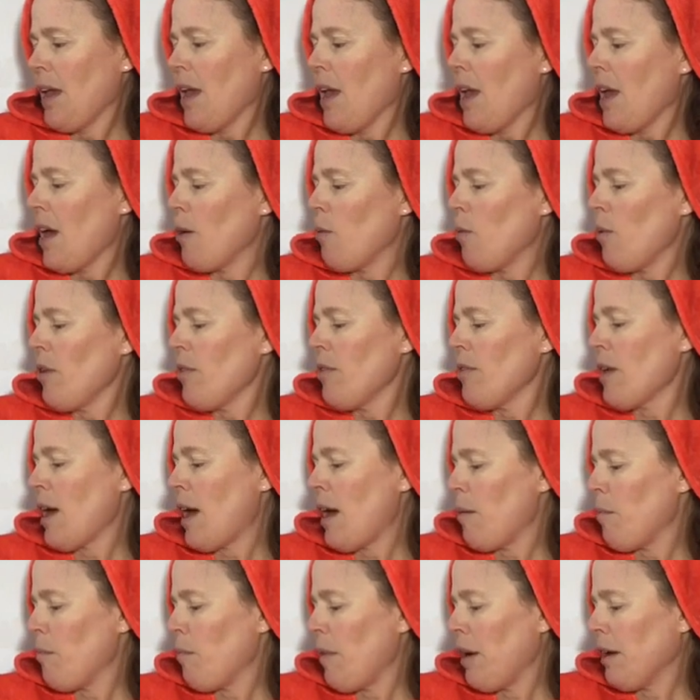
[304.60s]
And with
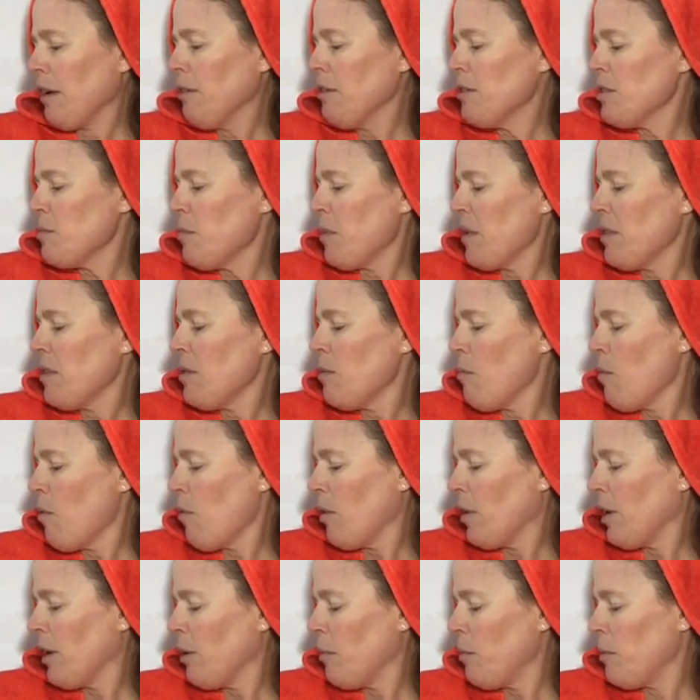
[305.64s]
that, Michael spent the
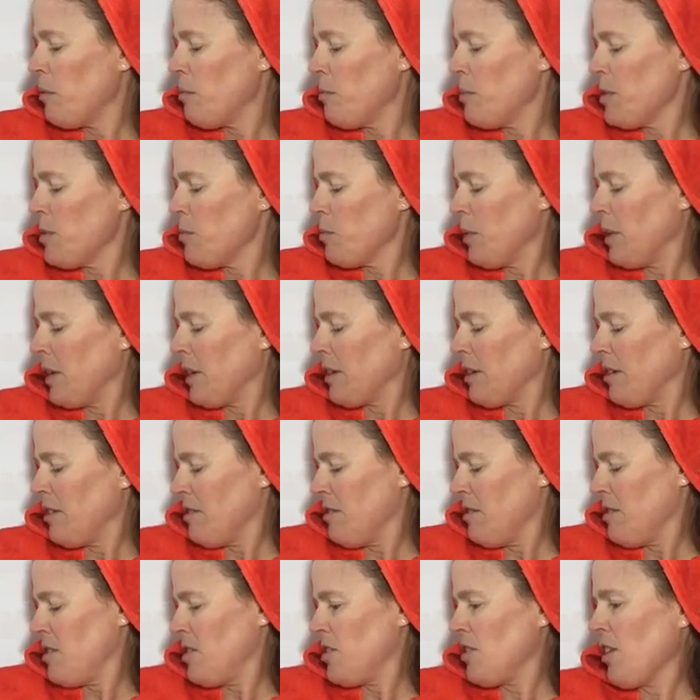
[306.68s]
morning with Miss Whitaker
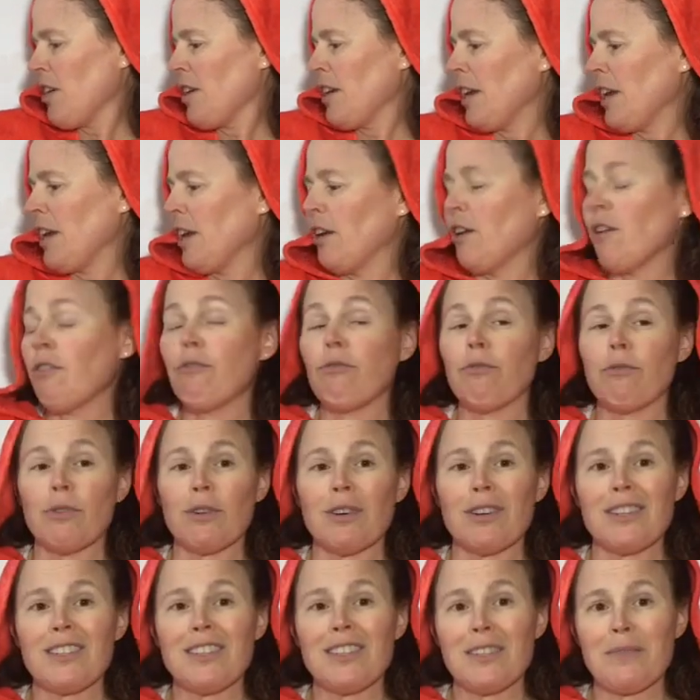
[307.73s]
studying for
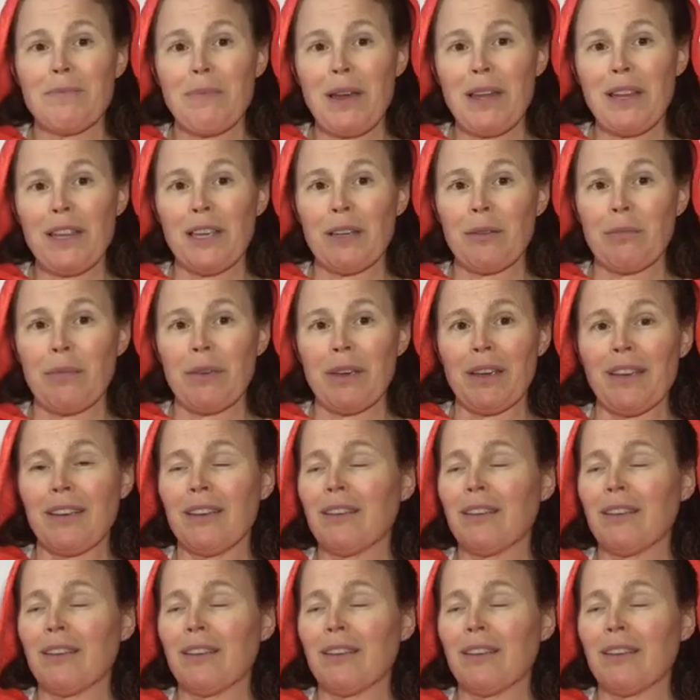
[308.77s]
his spelling bee.